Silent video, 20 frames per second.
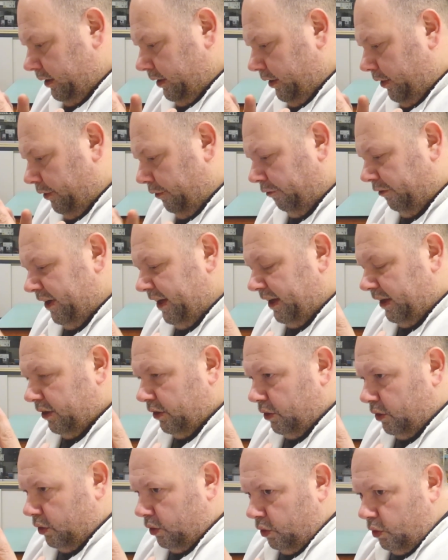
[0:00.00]
Three
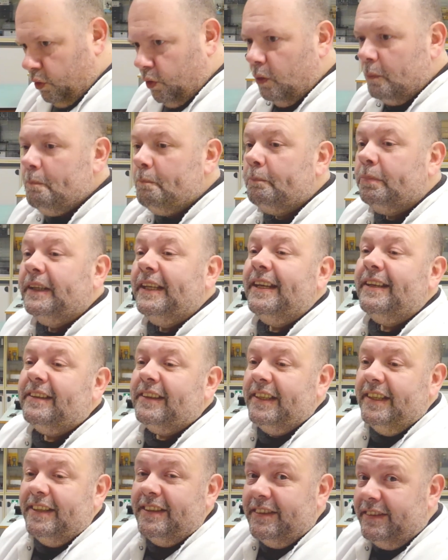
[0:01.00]

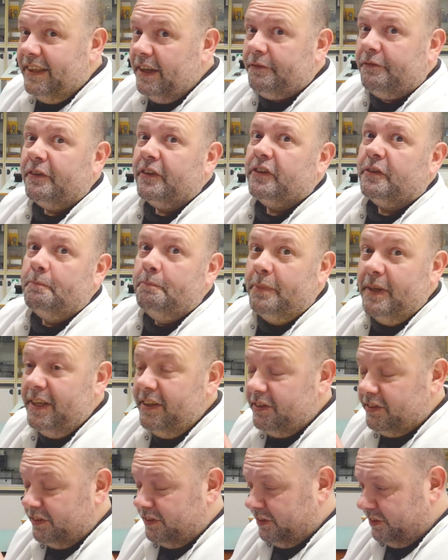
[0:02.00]
completely different
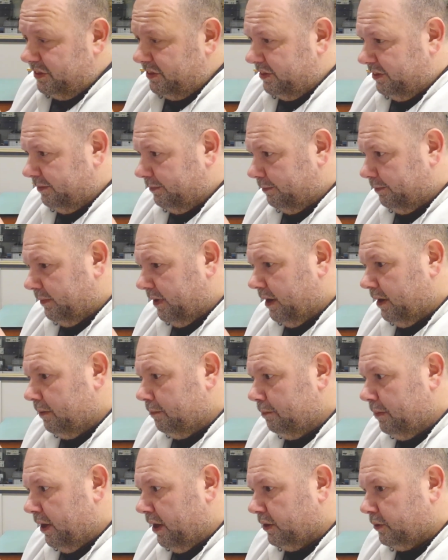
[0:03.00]
beasts,
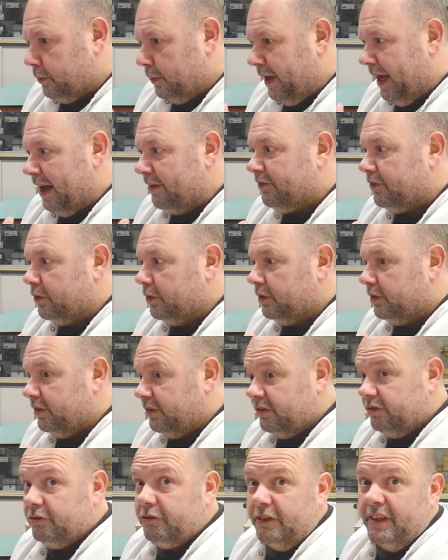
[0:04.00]
but we have to
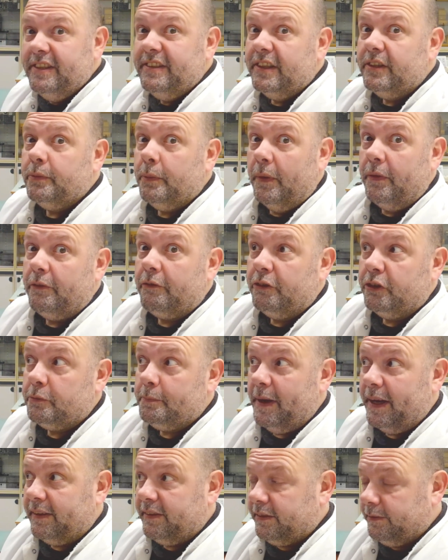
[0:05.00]
treat it with
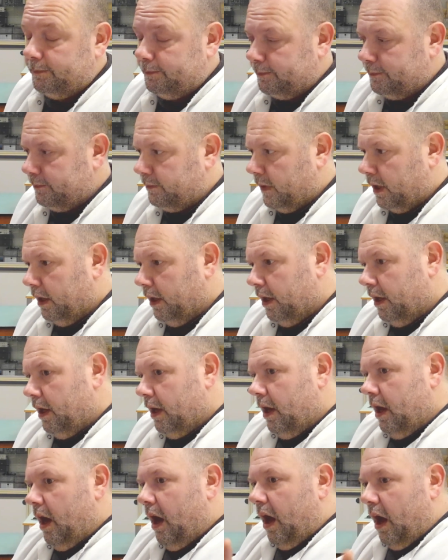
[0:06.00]
respect.
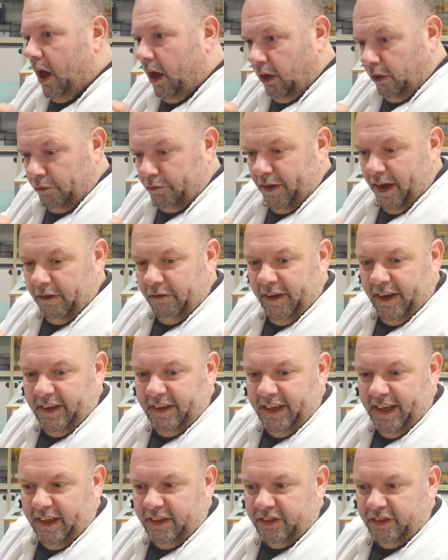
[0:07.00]
Alpha
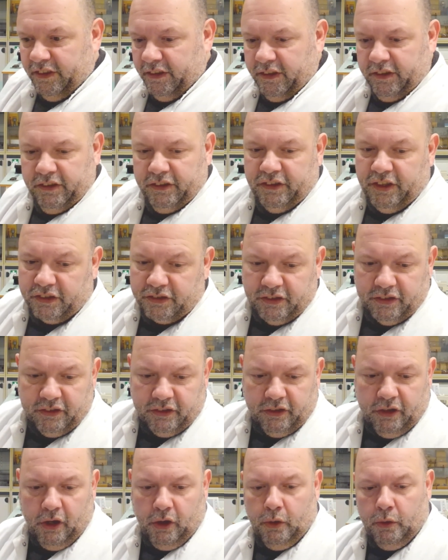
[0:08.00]
radiation doesn't
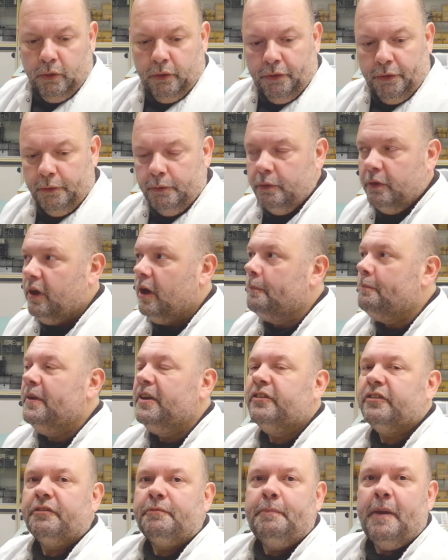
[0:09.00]
go through a
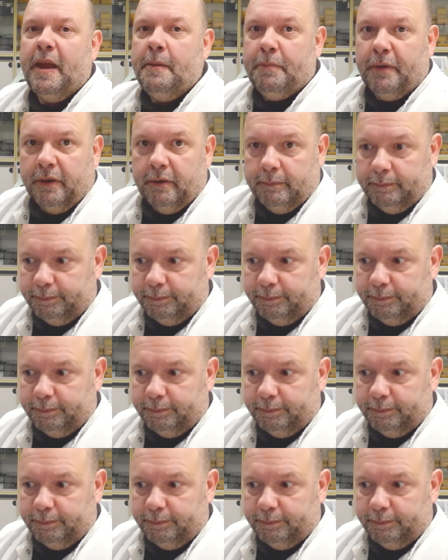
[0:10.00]
piece of paper,